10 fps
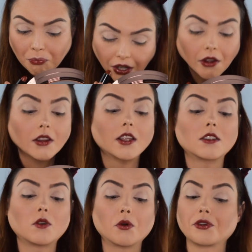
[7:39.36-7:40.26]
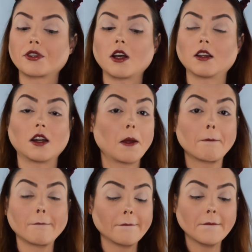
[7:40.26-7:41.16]
Oh, that's a gorgeous color.
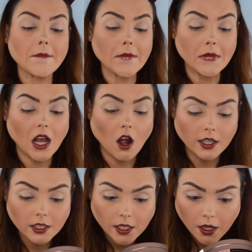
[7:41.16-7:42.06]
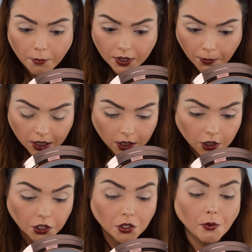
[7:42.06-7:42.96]
Honestly, I'm tempted to
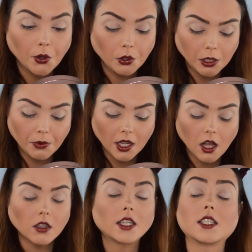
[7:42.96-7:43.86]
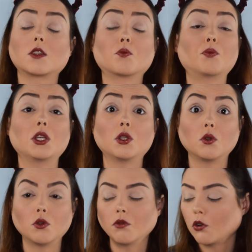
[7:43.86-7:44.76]
just do my whole lip that color because that's
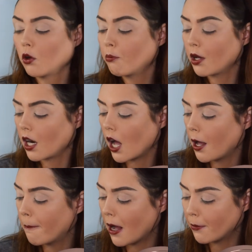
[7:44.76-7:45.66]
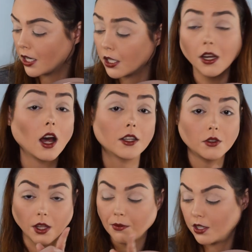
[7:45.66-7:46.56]
beautiful, but um, I'm gonna not
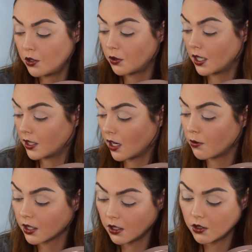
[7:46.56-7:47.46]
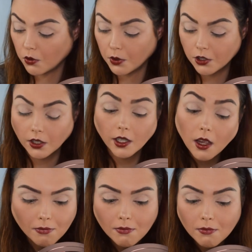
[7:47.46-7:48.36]
do that. I'm gonna do what I said I was gonna do
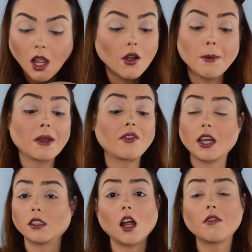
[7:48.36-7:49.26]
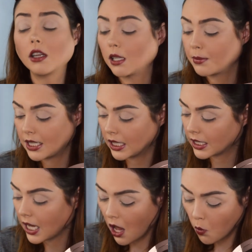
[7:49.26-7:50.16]
originally. Okay, big fan. Love the
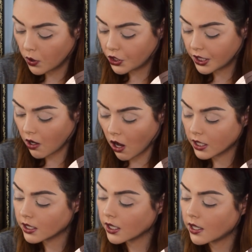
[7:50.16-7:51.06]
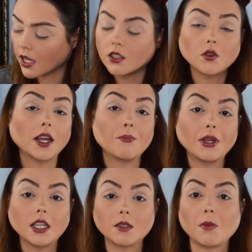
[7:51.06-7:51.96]
lipsticks, which is honestly, that's great
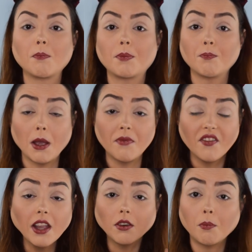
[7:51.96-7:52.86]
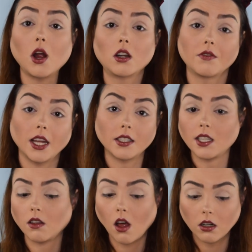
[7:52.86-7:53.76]
because my, my favorite part of the
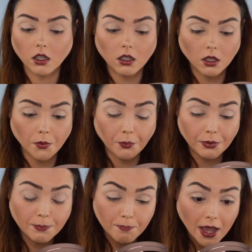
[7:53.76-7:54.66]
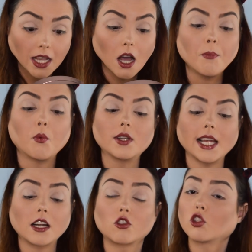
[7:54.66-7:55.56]
Estee Lauder makeup was
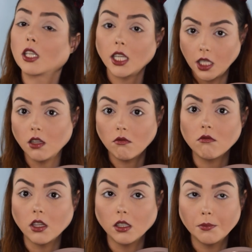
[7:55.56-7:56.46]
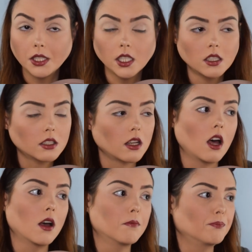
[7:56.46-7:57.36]
actually the lipsticks.
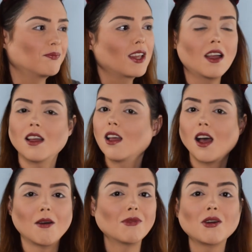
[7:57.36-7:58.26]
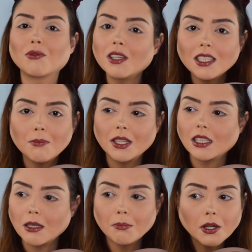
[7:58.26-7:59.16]
Um, I'm not really a big
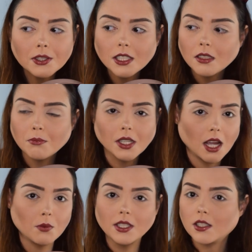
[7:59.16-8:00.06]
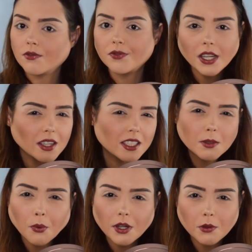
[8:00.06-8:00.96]
lip person, but I was very
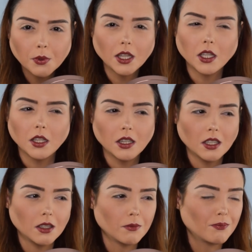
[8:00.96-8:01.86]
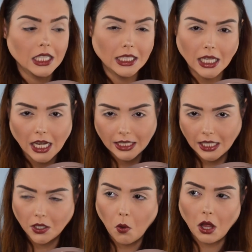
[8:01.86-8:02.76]
disappointed with the, the, the size
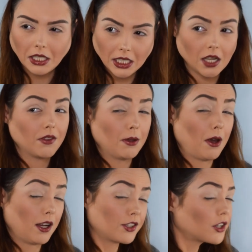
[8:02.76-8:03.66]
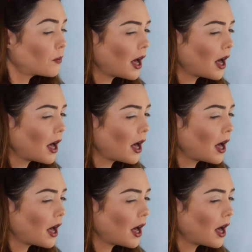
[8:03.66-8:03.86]
and the quality of the eyeshadow